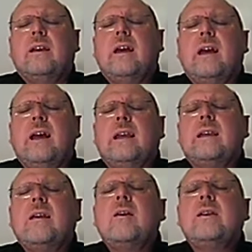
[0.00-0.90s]
uh, and
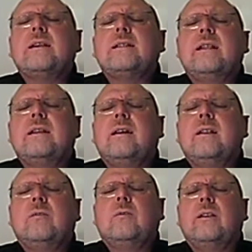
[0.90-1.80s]
guide us tonight,
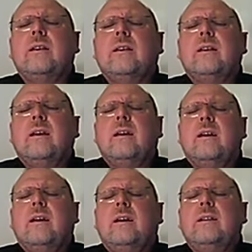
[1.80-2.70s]
Lord.